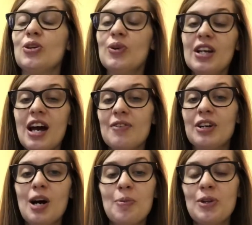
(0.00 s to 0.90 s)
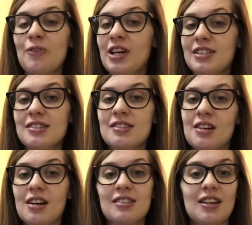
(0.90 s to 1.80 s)
You can have a couple of fancy
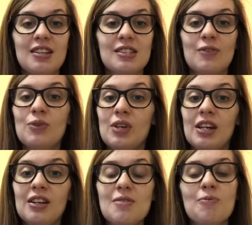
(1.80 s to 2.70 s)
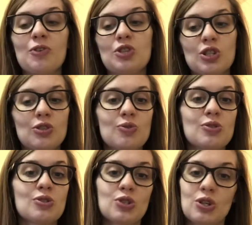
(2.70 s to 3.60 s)
socks, I guess, if you need them for
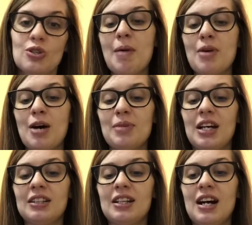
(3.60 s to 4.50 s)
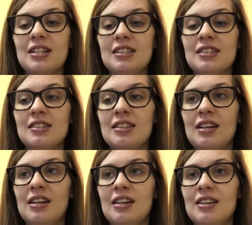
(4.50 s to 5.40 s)
shoes or church. My mom had gotten
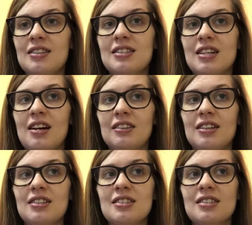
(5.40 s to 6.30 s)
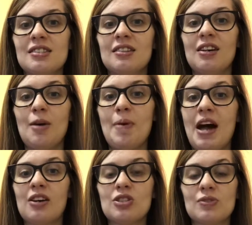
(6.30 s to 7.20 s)
Silas a
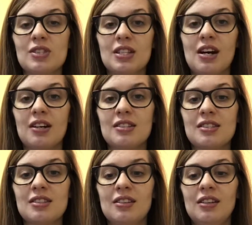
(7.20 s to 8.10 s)
package of socks